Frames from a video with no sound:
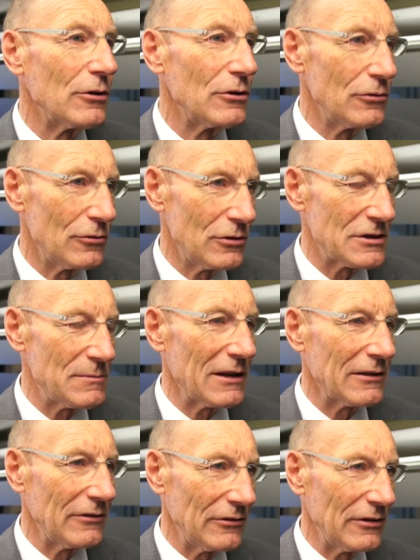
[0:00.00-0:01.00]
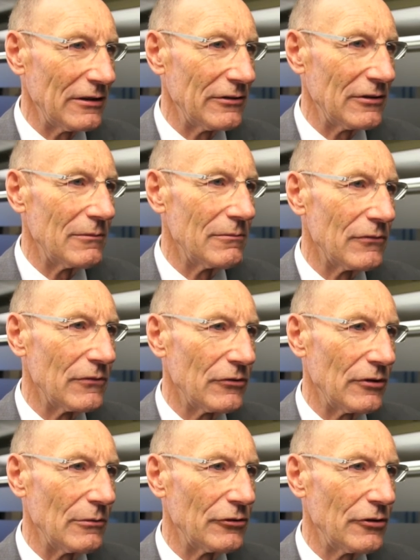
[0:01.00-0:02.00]
where you could expect to see some
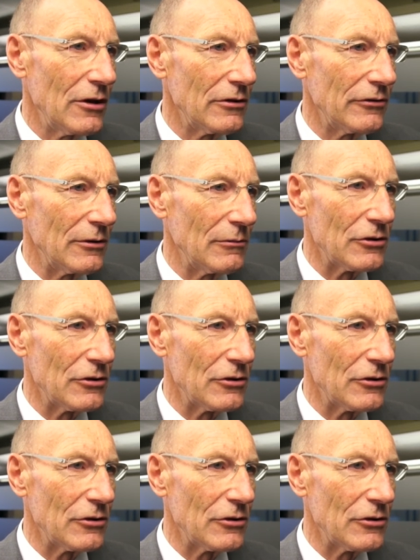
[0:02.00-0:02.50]
certainty.